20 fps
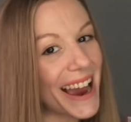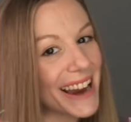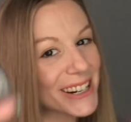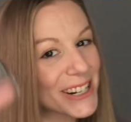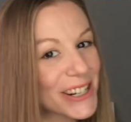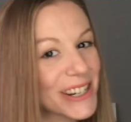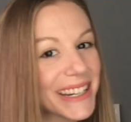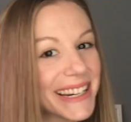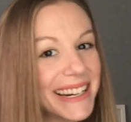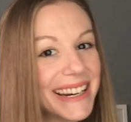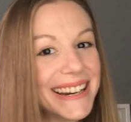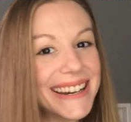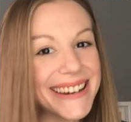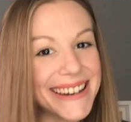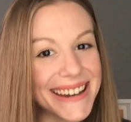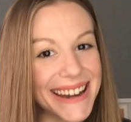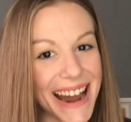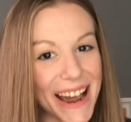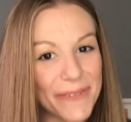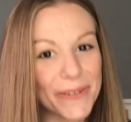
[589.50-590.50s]
actually
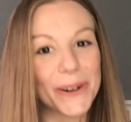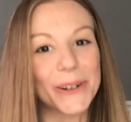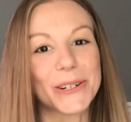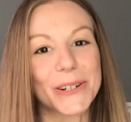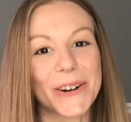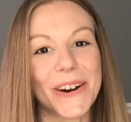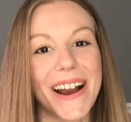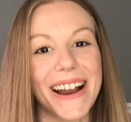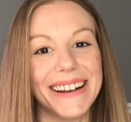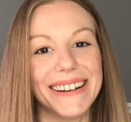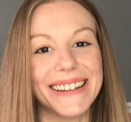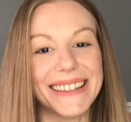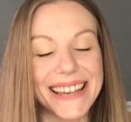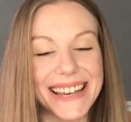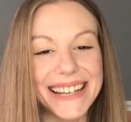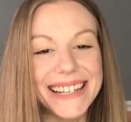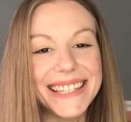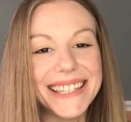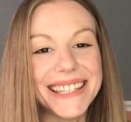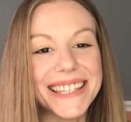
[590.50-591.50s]
never tried
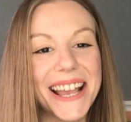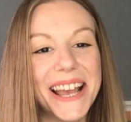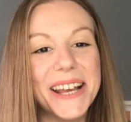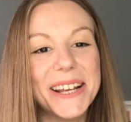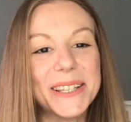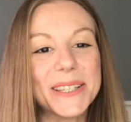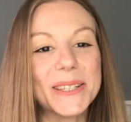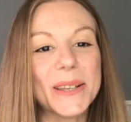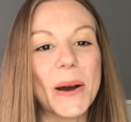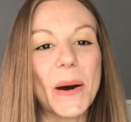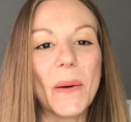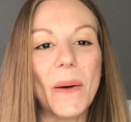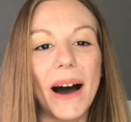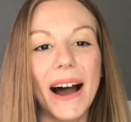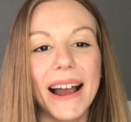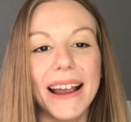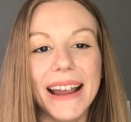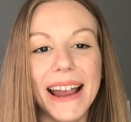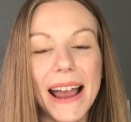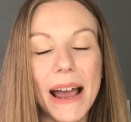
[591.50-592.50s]
this, so
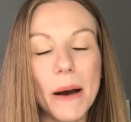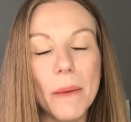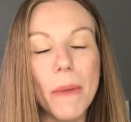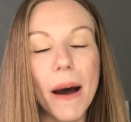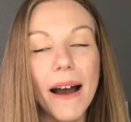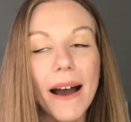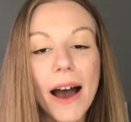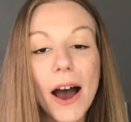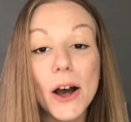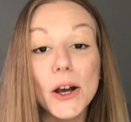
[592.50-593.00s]
I am